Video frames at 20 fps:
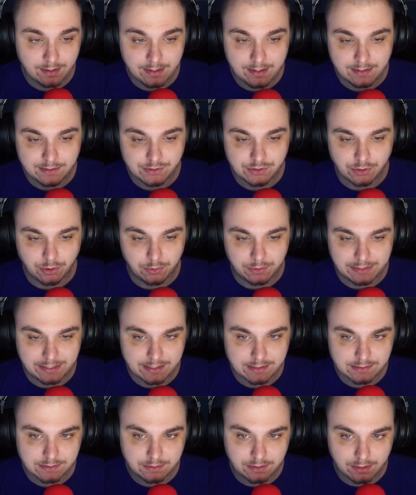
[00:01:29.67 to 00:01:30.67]
So
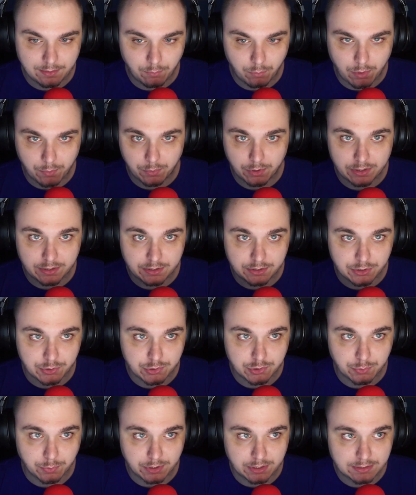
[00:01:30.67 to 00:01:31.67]
next, what we're going to do is
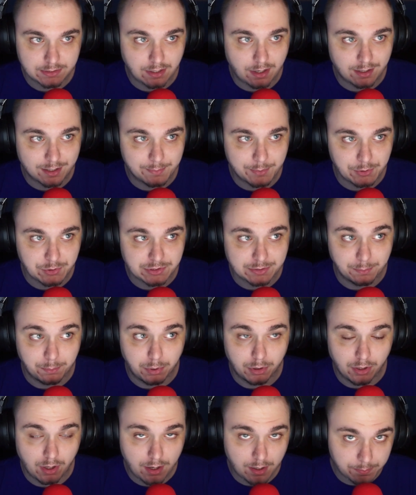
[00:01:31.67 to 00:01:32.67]
we're going to talk about some
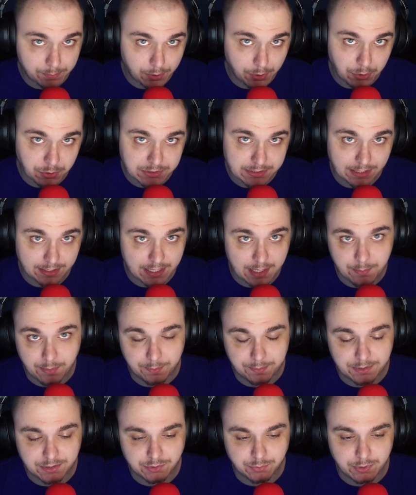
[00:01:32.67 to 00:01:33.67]
blog posts that came up
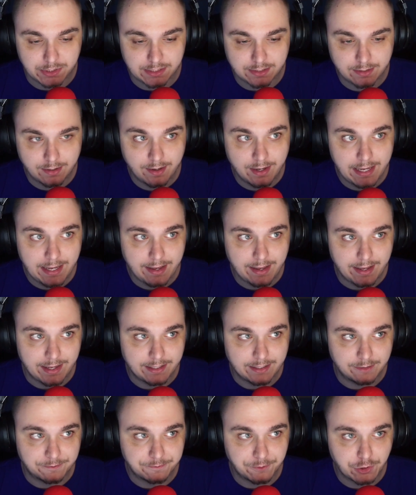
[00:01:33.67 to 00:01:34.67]
this week, and
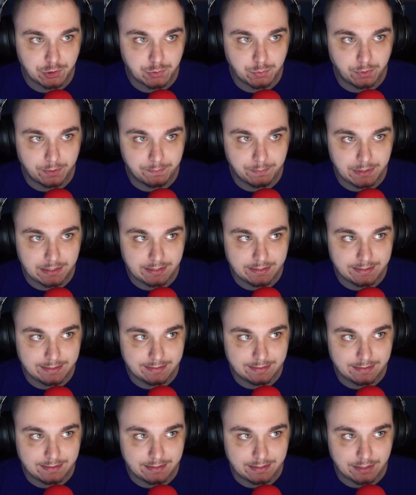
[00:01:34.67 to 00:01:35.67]
the first one being
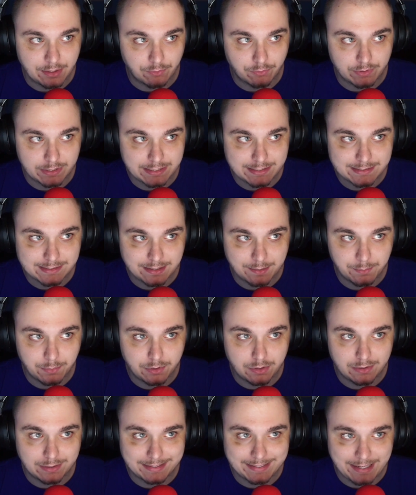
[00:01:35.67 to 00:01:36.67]
the
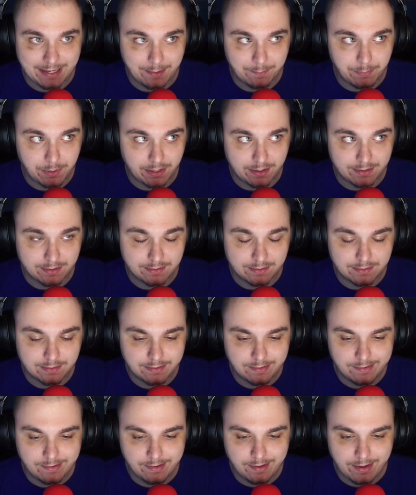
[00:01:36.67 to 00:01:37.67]
Reassemble Campaign
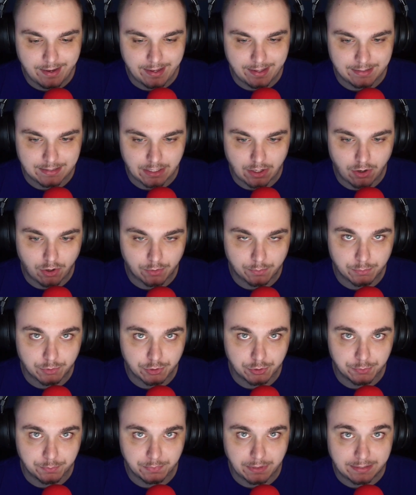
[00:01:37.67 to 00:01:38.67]
and the harm
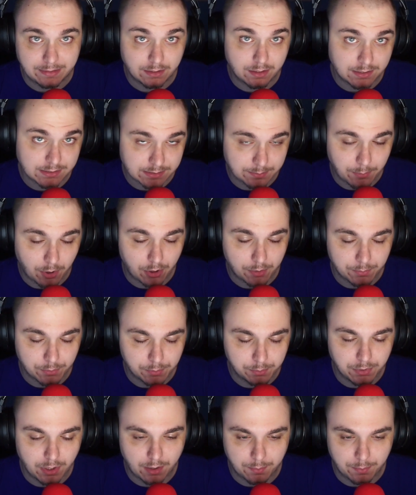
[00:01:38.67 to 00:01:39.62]
room and the custom harm room blog